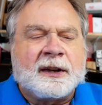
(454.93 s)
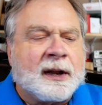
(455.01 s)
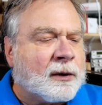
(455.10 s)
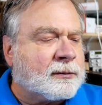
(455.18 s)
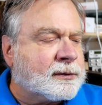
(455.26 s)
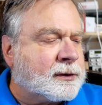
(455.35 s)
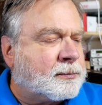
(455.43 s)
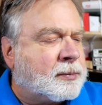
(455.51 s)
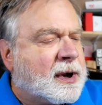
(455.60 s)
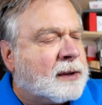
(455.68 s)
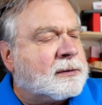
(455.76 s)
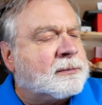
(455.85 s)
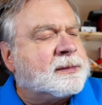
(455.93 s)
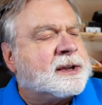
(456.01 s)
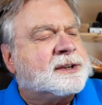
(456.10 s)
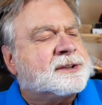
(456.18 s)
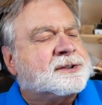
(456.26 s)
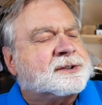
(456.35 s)
Now, the problem
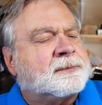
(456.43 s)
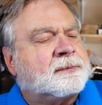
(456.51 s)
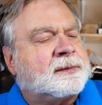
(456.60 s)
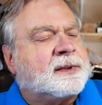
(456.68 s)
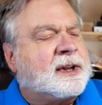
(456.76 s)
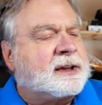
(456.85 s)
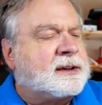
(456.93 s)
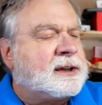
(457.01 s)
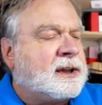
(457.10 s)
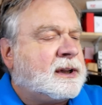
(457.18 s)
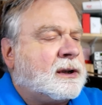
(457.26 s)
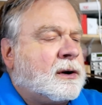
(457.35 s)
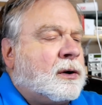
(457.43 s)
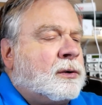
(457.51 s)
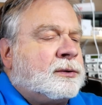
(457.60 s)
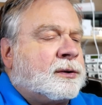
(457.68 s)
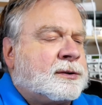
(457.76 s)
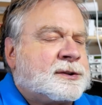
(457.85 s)
is that the
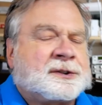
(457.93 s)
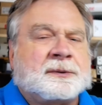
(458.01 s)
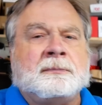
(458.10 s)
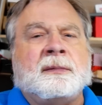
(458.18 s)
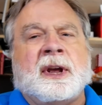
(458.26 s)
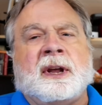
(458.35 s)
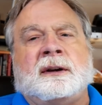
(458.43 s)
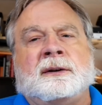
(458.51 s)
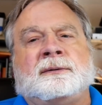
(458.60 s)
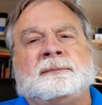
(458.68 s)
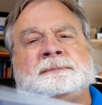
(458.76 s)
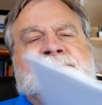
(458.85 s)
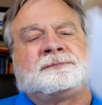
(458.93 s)
owner's manual,